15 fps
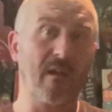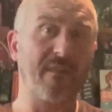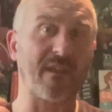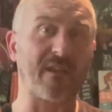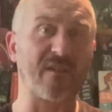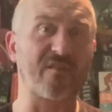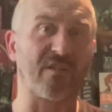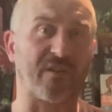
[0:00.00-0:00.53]

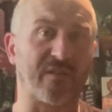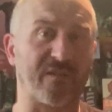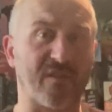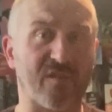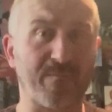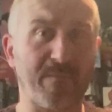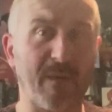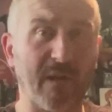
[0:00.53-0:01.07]
Things started to
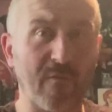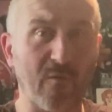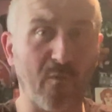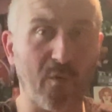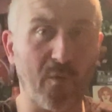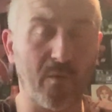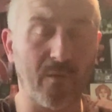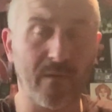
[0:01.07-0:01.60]

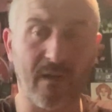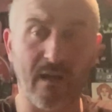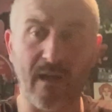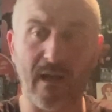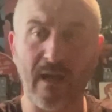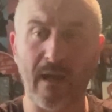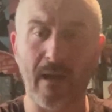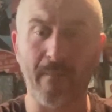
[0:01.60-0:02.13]
spiral
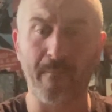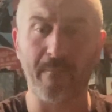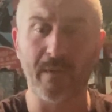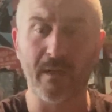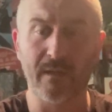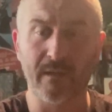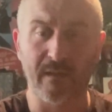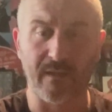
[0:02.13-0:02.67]
though.
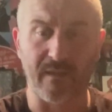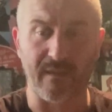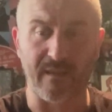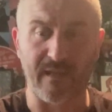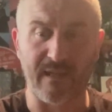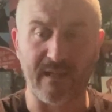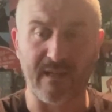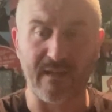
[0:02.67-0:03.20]

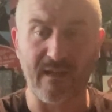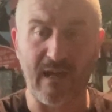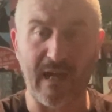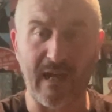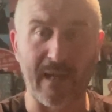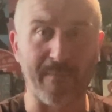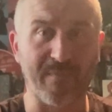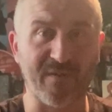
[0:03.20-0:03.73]
The
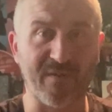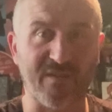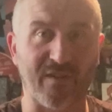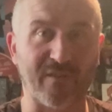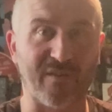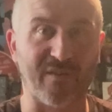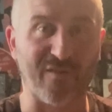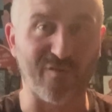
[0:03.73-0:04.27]
hype
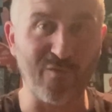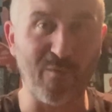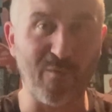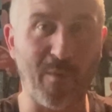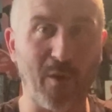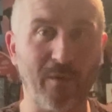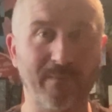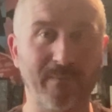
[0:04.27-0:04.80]
started to
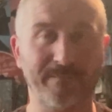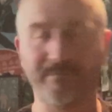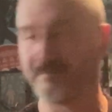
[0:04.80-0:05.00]
snowball.